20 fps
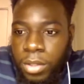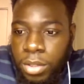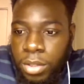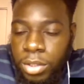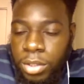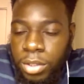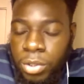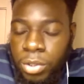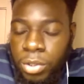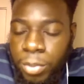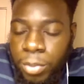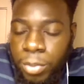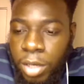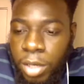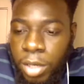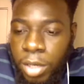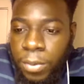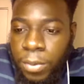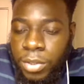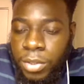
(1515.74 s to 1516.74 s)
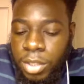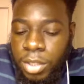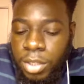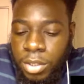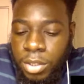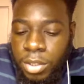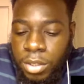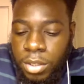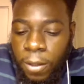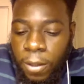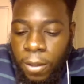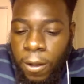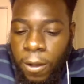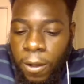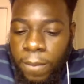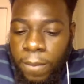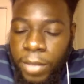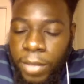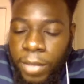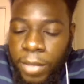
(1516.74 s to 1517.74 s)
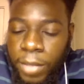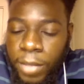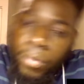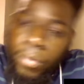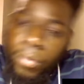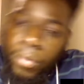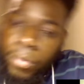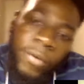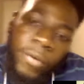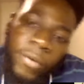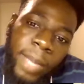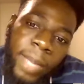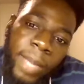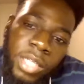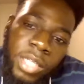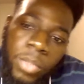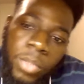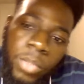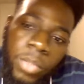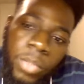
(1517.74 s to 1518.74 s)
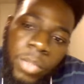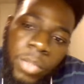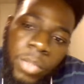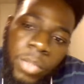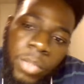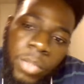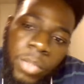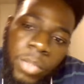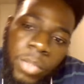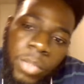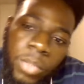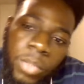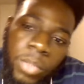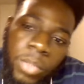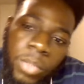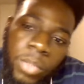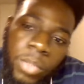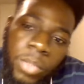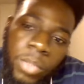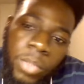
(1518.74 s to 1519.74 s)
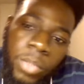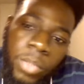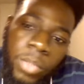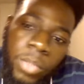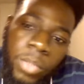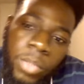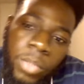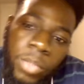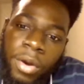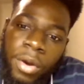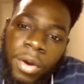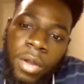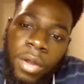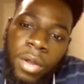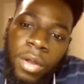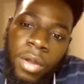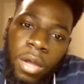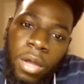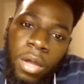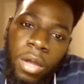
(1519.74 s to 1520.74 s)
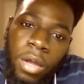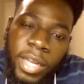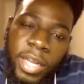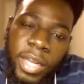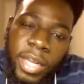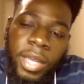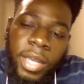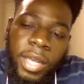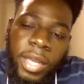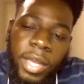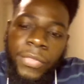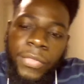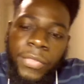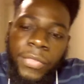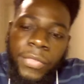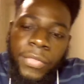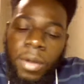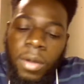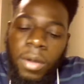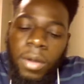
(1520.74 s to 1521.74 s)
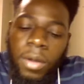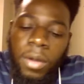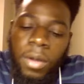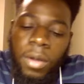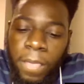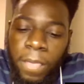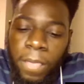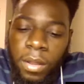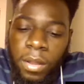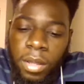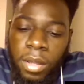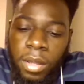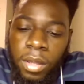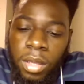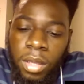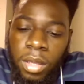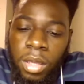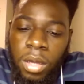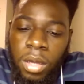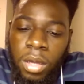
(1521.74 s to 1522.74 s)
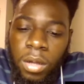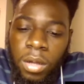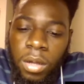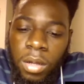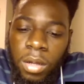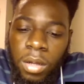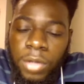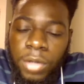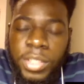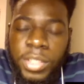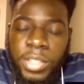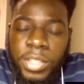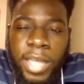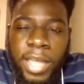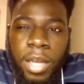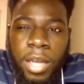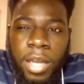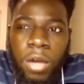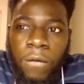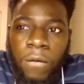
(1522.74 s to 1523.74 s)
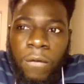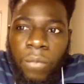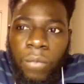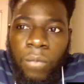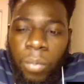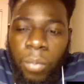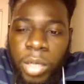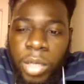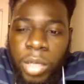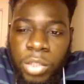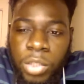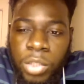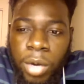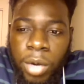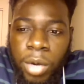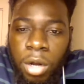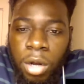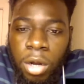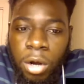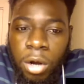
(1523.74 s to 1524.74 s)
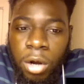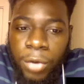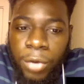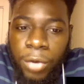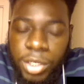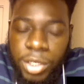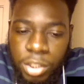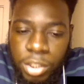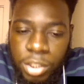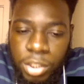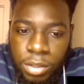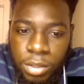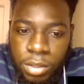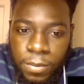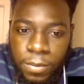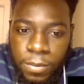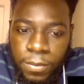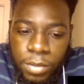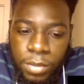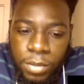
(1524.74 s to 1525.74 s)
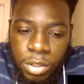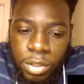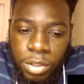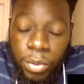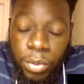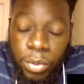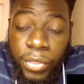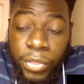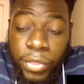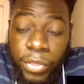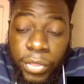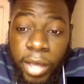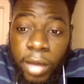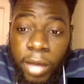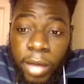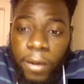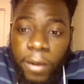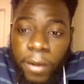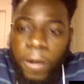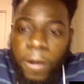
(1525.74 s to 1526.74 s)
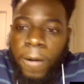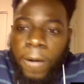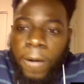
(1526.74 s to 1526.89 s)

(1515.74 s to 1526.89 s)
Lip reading: social media postings, they would refer back to the website and gain more of an in-depth understanding of what is going on in our region. So with that,